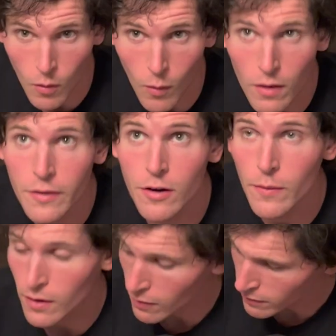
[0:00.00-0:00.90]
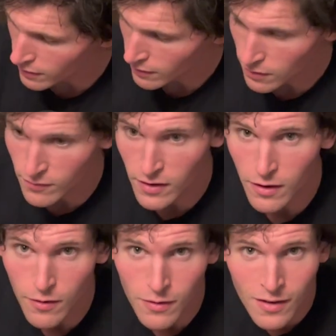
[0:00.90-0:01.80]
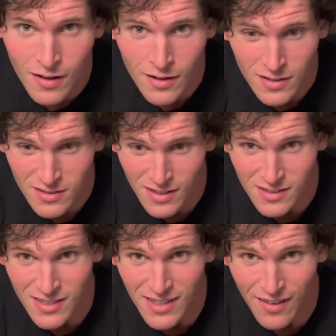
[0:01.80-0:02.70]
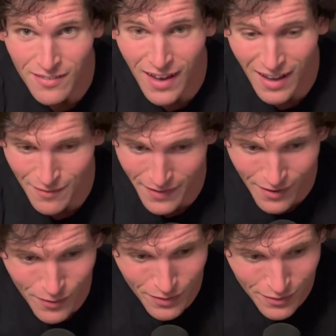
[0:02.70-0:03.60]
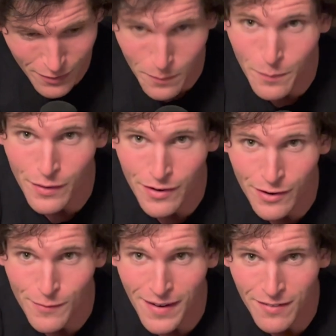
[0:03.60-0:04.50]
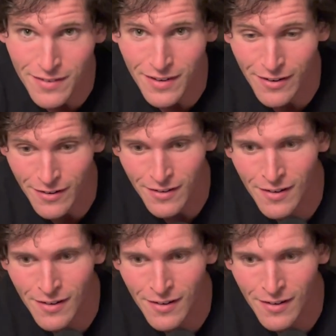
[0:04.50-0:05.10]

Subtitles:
Well, here we are at the end of the video. As you can see, I've got my own little burger mountain here.